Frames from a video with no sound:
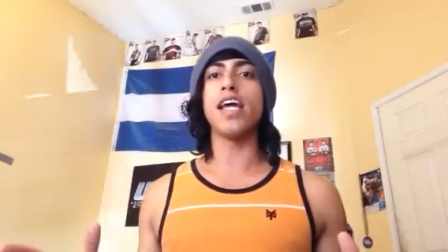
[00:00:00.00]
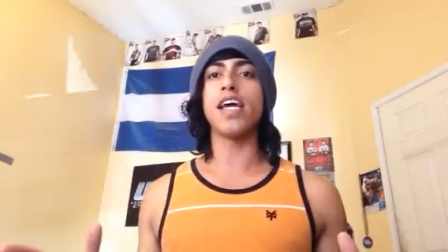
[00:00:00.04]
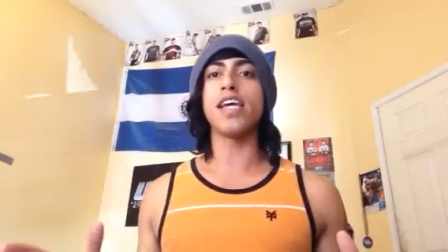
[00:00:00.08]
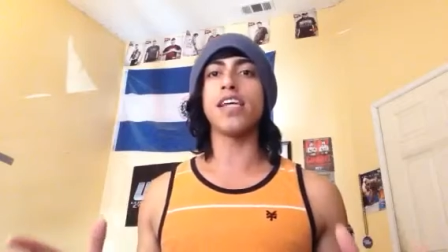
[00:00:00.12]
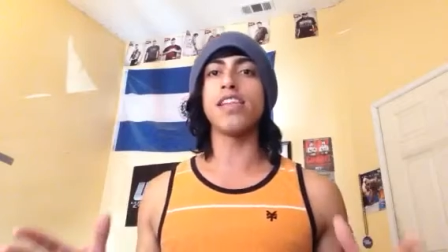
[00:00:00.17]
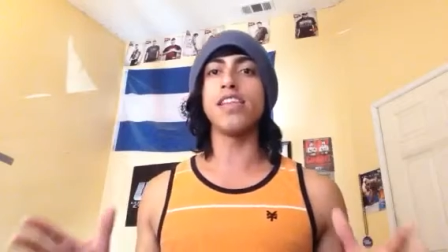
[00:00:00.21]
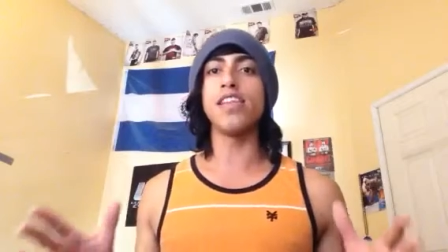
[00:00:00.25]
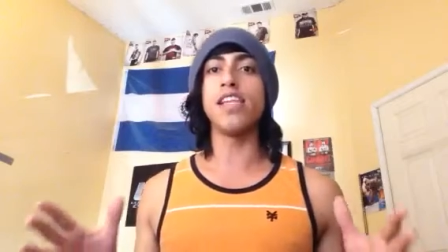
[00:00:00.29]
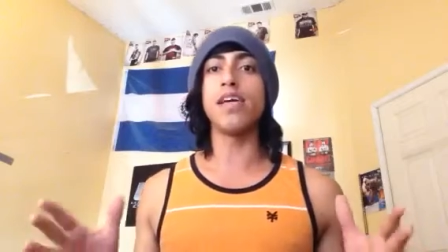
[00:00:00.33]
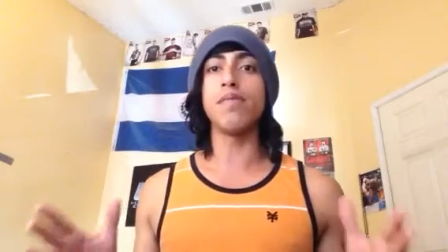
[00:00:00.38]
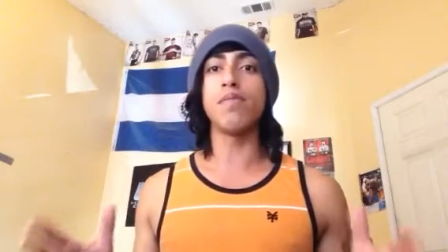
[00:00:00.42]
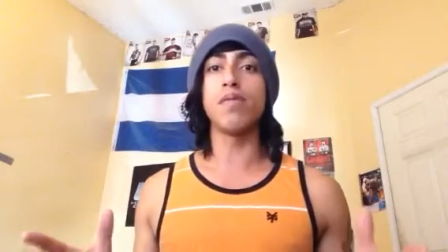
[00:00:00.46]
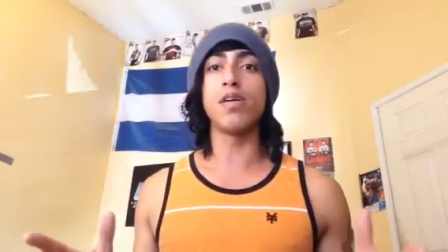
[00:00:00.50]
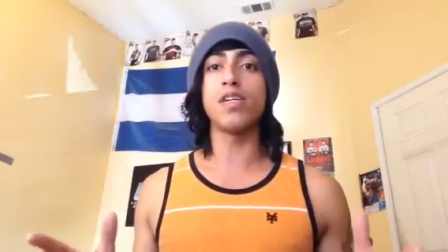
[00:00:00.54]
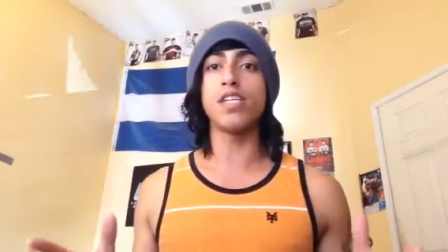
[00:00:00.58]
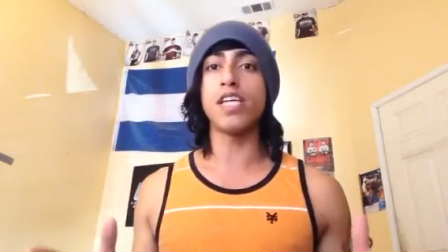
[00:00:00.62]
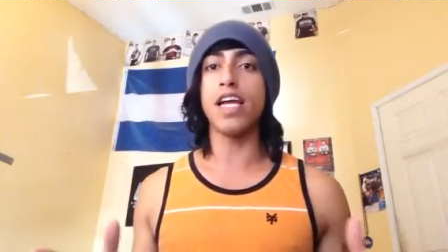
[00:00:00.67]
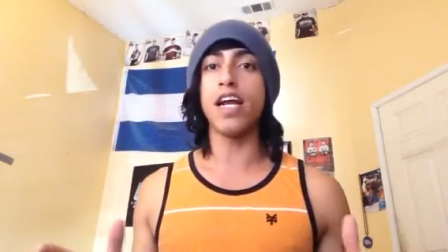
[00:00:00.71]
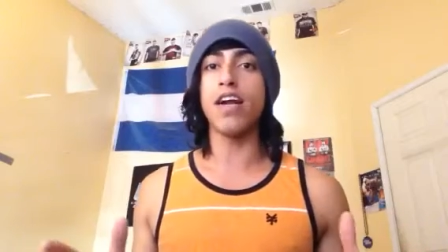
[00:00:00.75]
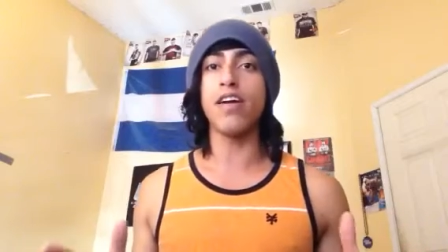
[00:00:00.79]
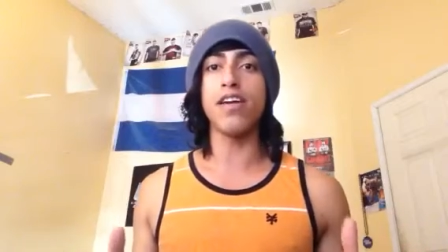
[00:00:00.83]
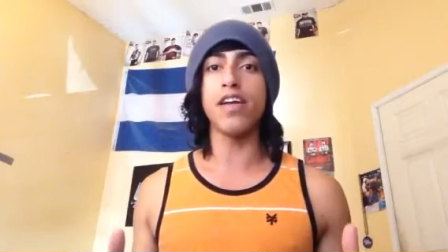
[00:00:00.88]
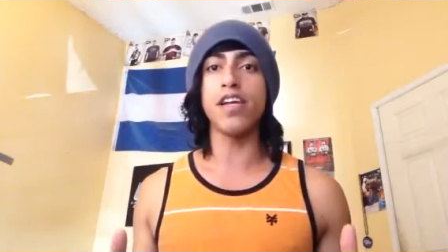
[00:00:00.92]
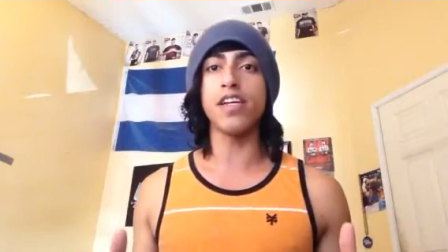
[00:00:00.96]
like
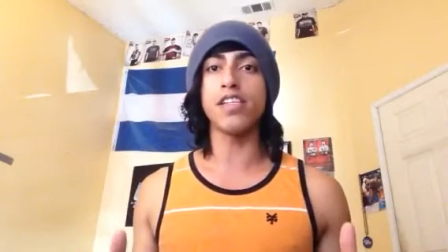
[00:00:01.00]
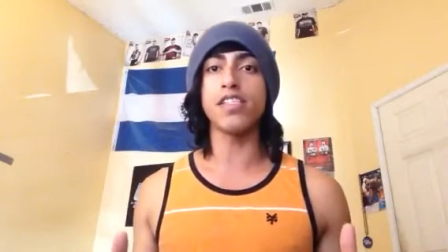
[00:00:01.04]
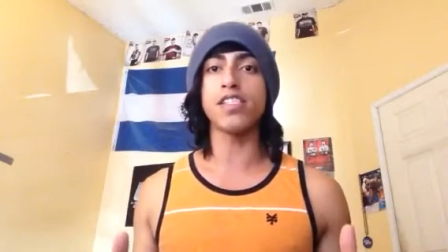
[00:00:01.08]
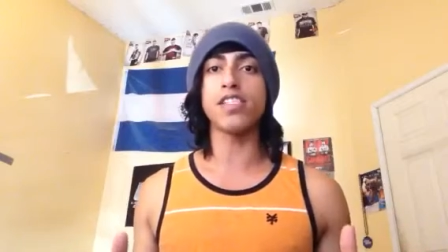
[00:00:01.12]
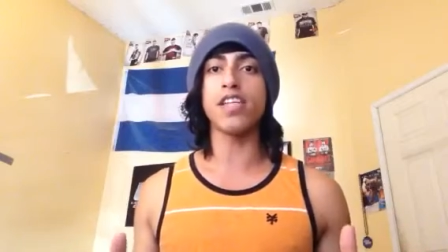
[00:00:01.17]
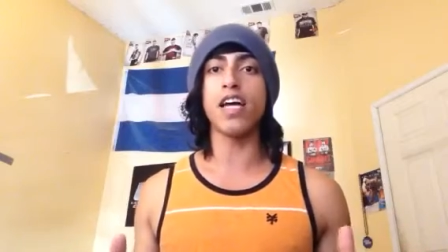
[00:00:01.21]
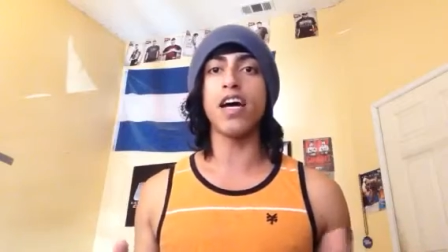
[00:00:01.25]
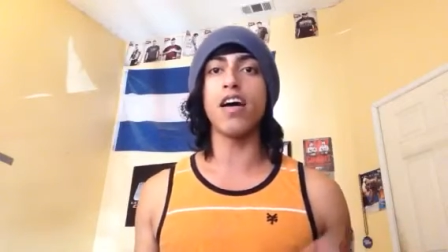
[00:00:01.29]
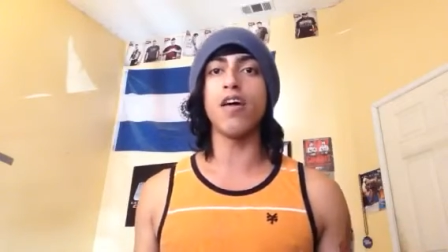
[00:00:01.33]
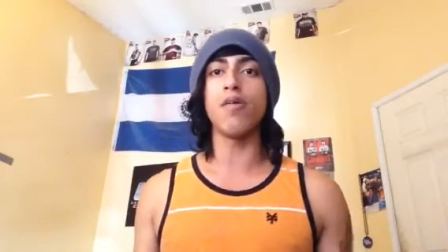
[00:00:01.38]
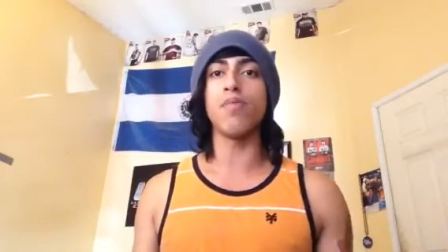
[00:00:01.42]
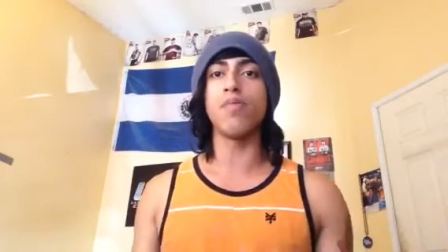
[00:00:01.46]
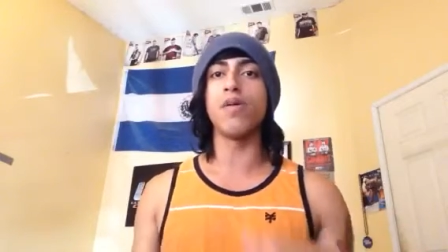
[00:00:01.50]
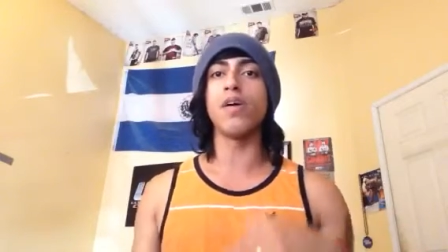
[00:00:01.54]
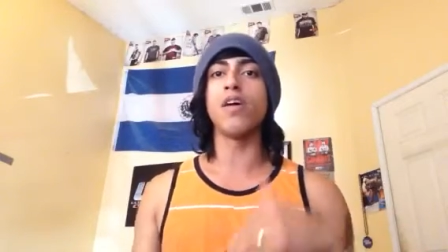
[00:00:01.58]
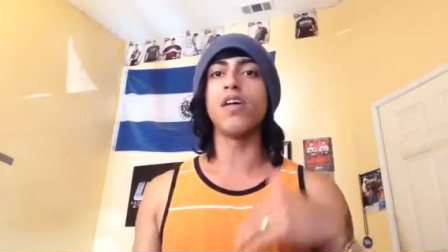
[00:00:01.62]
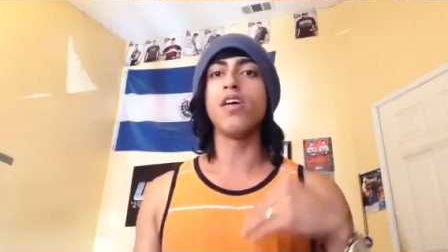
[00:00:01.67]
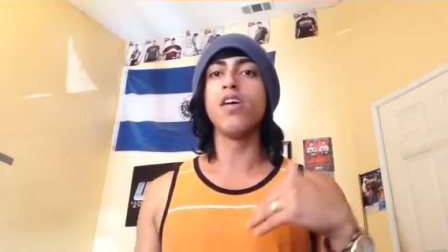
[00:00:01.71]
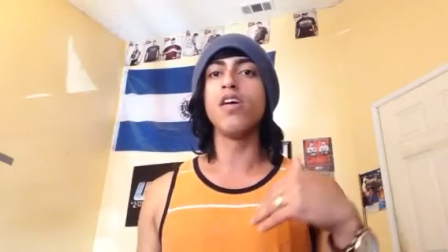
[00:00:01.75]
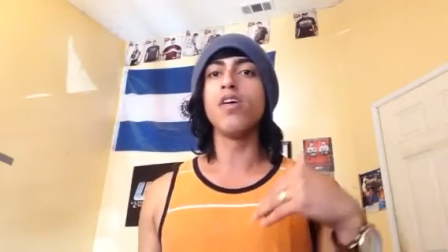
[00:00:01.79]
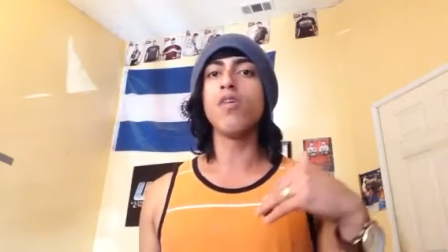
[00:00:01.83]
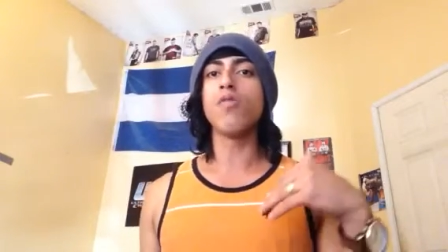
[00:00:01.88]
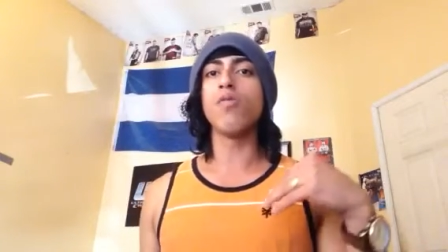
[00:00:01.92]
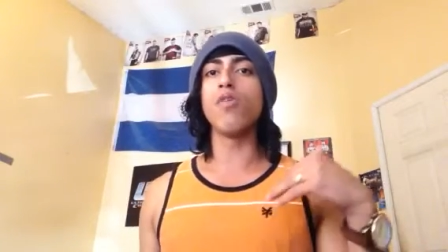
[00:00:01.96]
libertarian style,
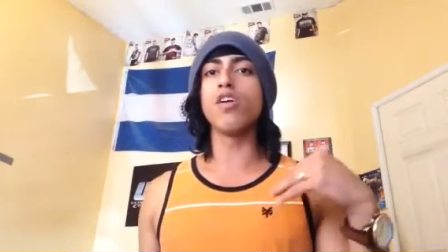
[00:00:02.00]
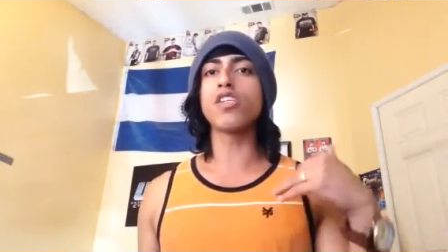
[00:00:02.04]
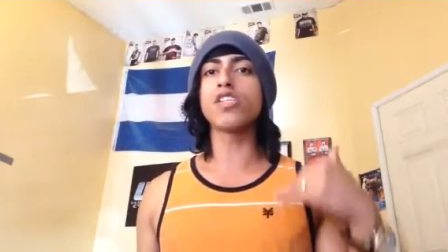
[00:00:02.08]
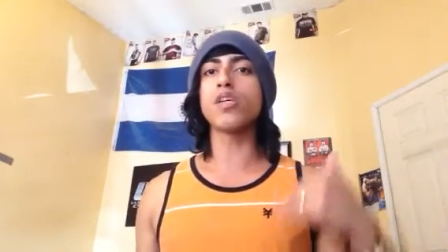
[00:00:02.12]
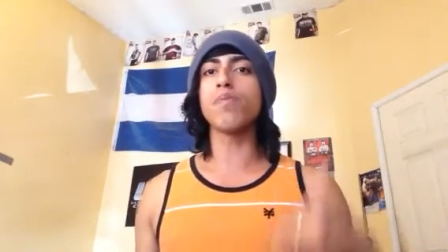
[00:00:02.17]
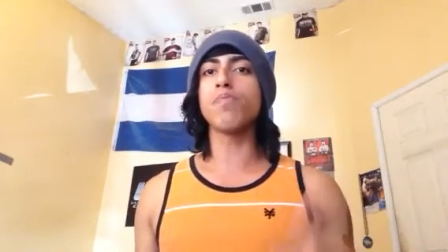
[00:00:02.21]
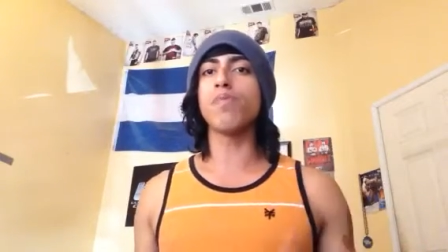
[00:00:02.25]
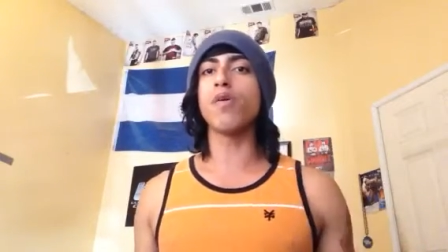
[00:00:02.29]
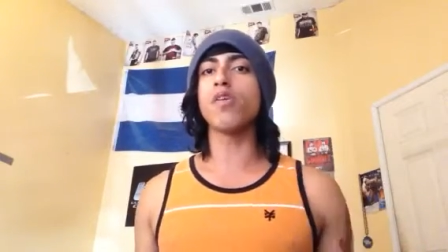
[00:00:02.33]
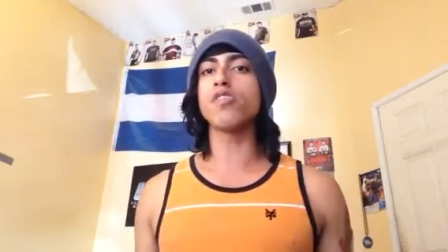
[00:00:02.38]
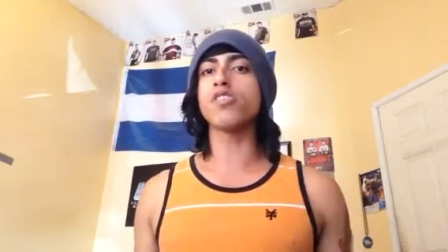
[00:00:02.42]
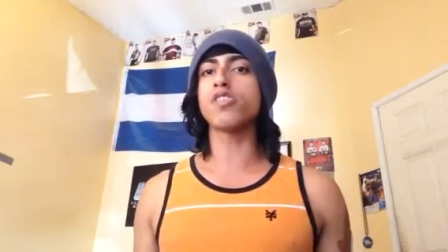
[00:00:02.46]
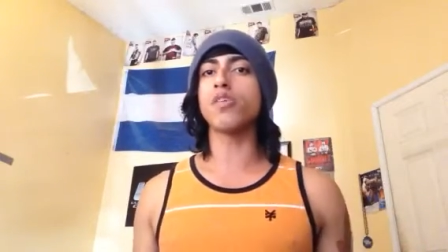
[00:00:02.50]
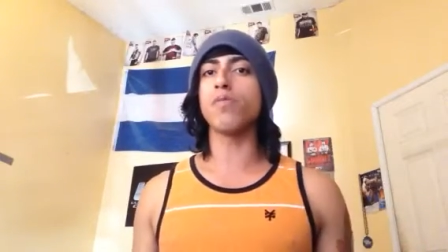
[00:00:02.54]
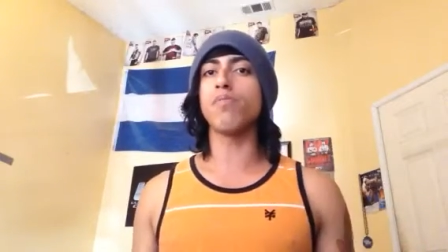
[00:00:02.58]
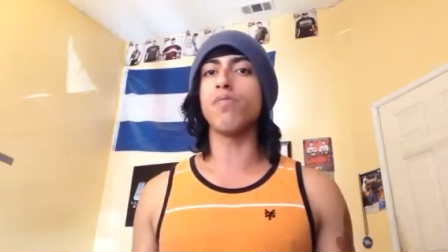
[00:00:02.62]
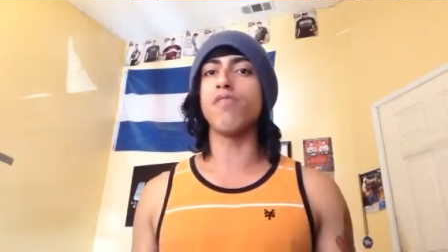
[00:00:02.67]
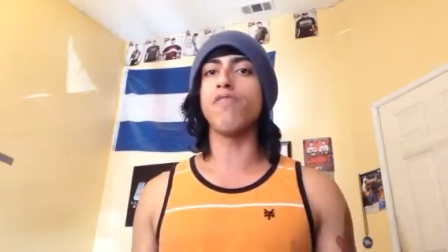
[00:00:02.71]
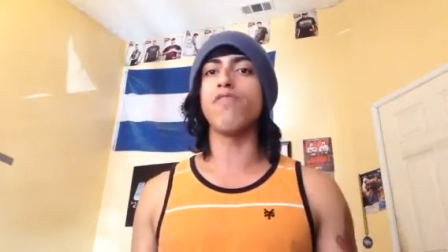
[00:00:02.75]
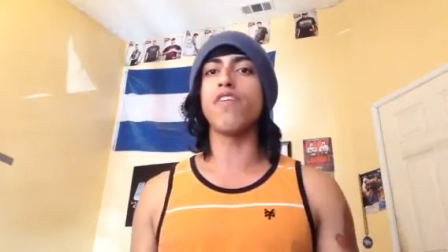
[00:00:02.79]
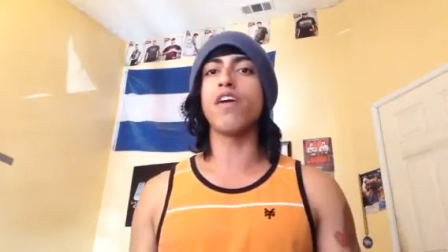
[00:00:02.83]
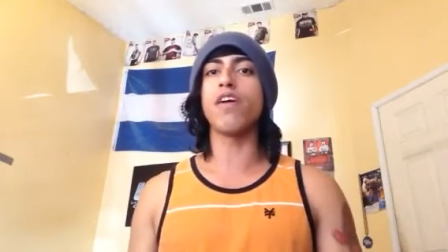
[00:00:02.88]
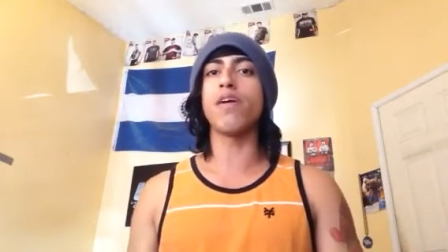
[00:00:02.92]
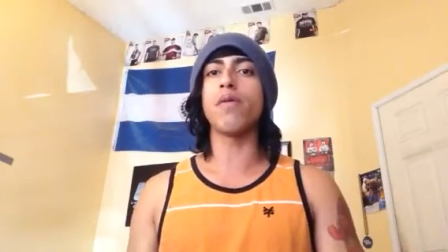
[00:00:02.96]
but we're supposed to
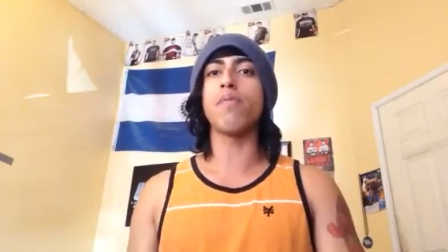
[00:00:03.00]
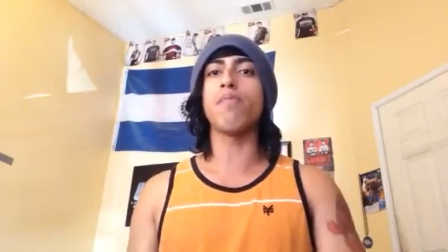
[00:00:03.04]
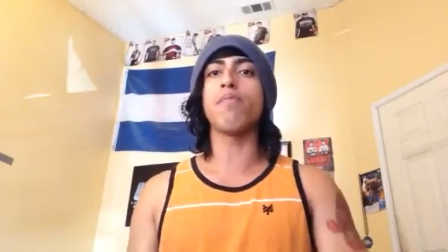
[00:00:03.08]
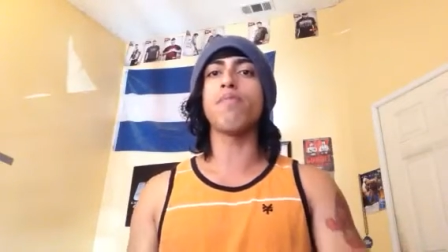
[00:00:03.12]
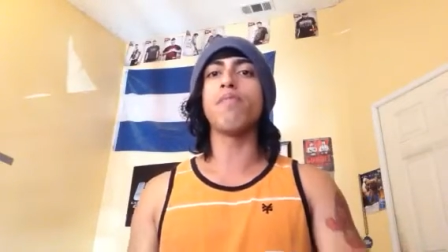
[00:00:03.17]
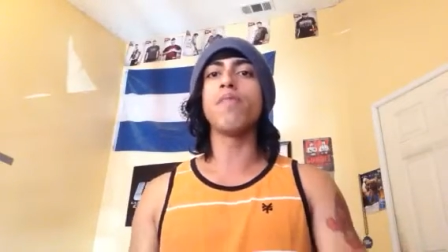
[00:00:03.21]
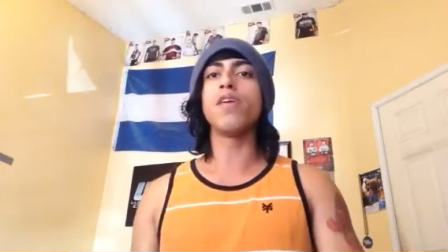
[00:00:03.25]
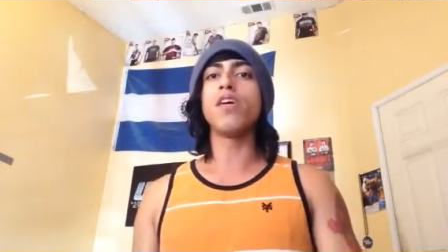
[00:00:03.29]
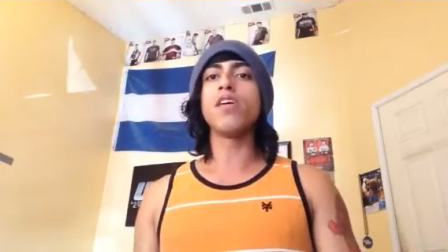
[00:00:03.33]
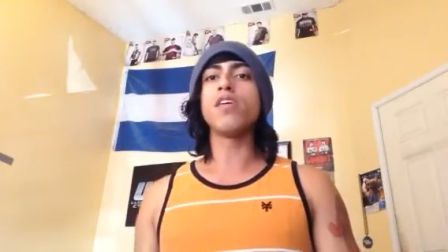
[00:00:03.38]
be very,